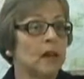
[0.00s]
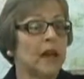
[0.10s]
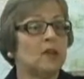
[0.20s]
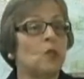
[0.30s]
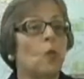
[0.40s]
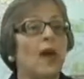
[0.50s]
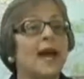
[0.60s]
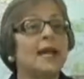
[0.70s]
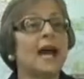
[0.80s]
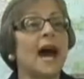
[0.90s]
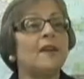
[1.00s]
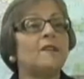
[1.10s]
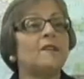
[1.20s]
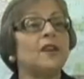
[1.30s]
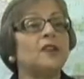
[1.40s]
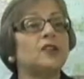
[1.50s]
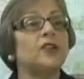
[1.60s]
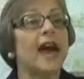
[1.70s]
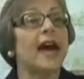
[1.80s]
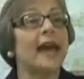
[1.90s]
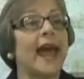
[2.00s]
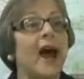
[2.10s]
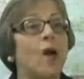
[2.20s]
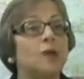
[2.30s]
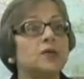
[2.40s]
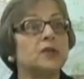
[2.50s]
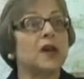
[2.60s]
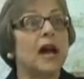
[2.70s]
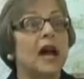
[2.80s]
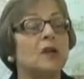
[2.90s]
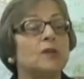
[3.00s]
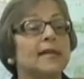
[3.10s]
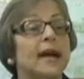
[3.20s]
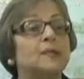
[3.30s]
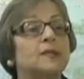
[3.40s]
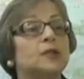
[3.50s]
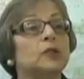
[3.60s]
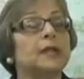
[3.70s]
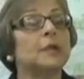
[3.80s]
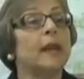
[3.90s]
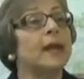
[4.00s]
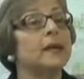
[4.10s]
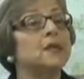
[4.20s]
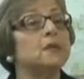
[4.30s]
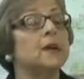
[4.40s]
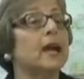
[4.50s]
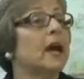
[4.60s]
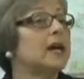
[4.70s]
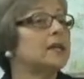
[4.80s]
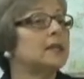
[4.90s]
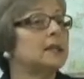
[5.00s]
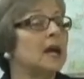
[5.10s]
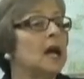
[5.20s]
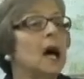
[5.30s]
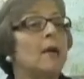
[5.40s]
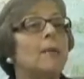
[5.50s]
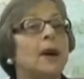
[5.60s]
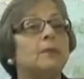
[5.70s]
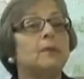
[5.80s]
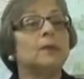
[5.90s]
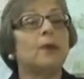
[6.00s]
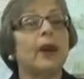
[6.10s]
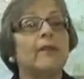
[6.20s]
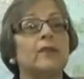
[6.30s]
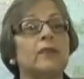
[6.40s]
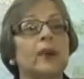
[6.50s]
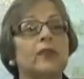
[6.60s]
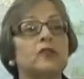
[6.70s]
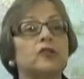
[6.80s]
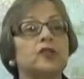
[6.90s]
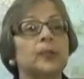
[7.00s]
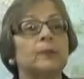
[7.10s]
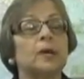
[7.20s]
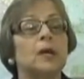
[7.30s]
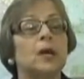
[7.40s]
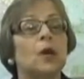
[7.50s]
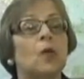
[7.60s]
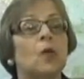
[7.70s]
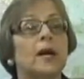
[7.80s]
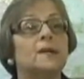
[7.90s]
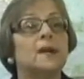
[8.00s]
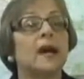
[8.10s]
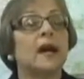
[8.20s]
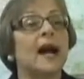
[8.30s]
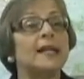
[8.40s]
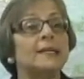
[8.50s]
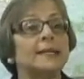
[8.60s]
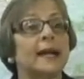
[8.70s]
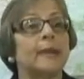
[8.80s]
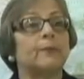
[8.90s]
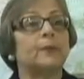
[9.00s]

And when I figured that out, I was absolutely amazed, because public-private partnership was a concept